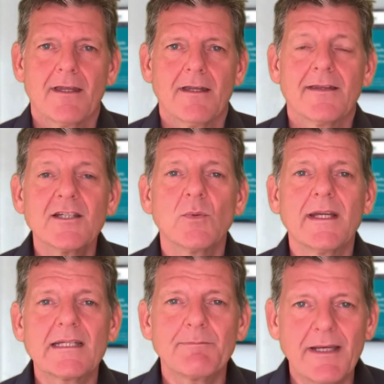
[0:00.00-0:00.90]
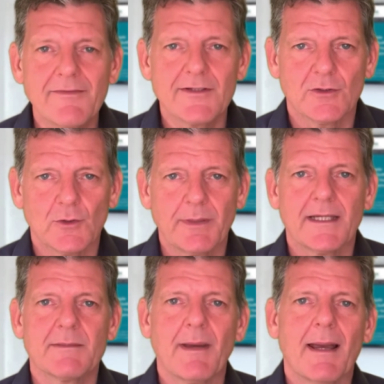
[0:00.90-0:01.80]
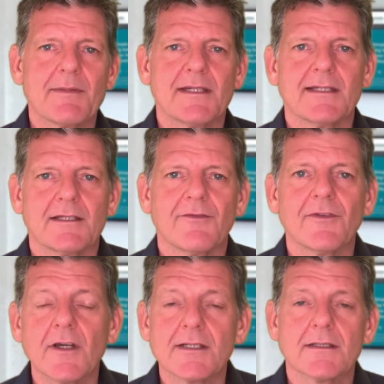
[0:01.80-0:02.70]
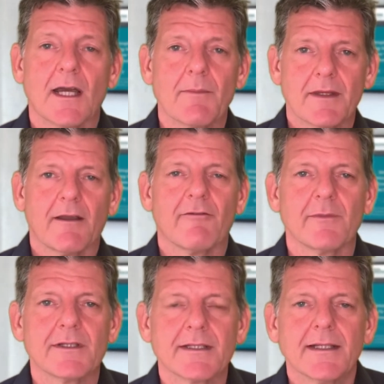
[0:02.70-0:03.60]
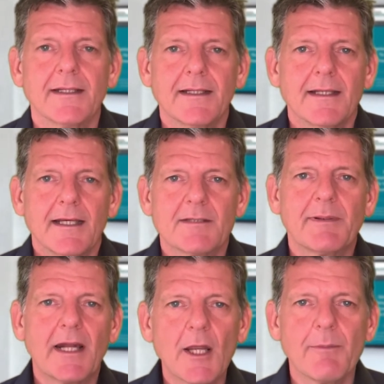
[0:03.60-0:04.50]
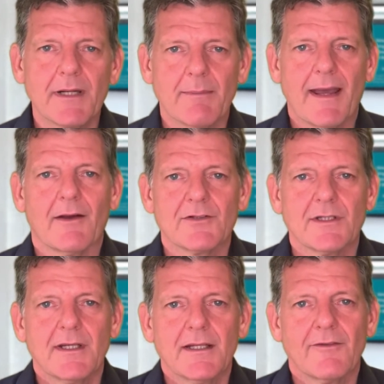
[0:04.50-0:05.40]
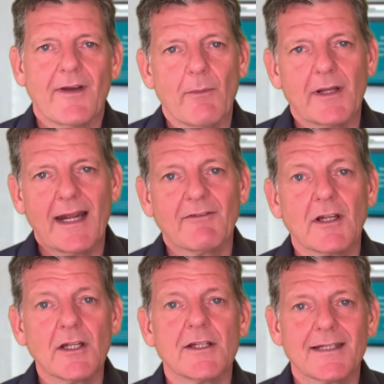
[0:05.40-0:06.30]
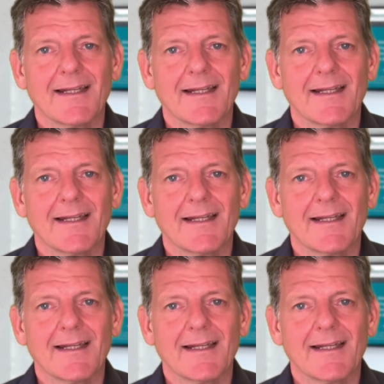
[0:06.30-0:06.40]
This week is pivotal because perhaps this is the first time the government has been open about the fact we're going to have to learn to